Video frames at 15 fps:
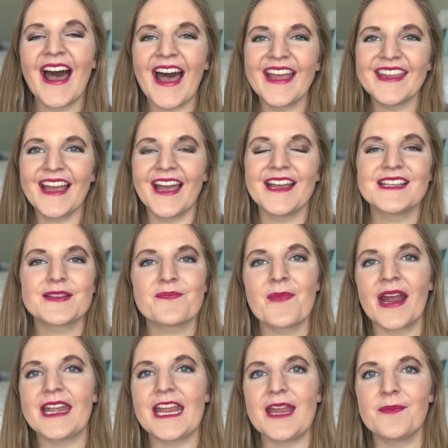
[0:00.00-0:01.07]
Hi guys,
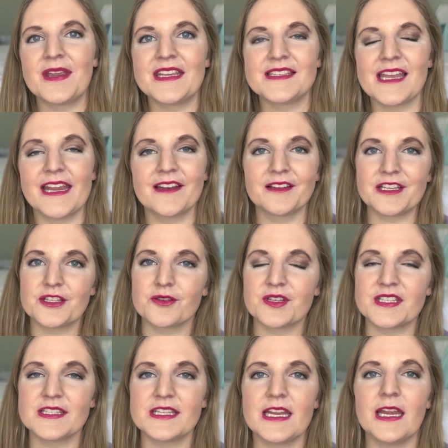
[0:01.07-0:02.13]
my name is Annelise
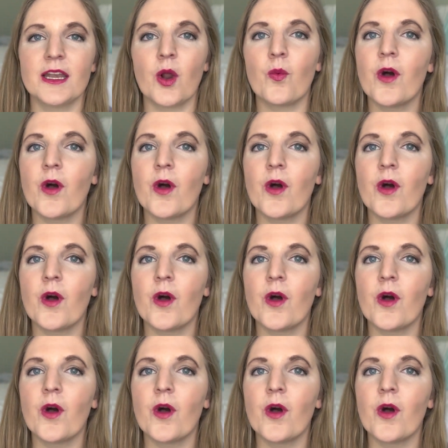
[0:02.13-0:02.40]
Kristine.